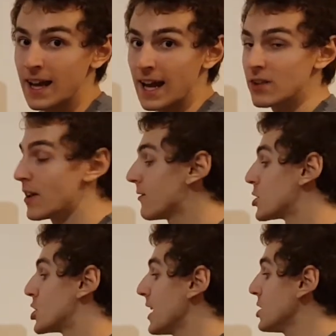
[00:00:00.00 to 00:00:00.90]
And if you have a
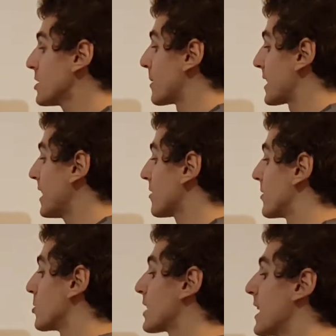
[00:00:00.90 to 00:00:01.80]
changing magnetic
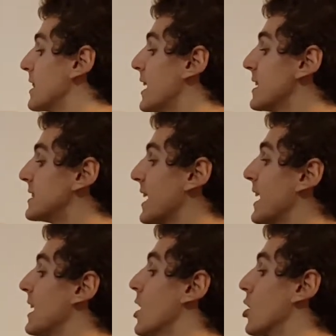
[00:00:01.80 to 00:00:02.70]
field, that is
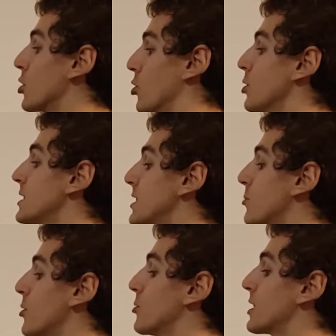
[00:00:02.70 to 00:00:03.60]
a
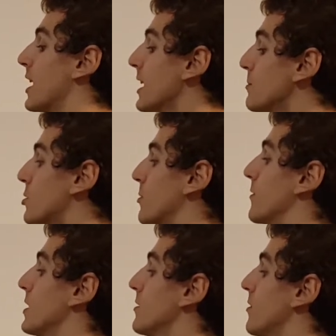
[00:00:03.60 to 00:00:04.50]
non-zero time
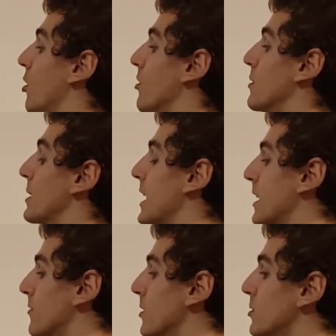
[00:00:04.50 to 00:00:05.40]
derivative of the
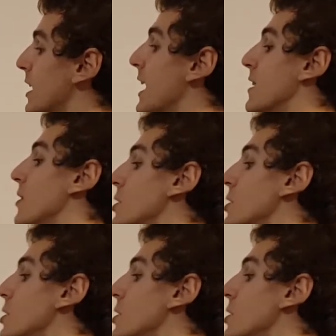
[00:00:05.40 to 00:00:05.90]
magnetic field, then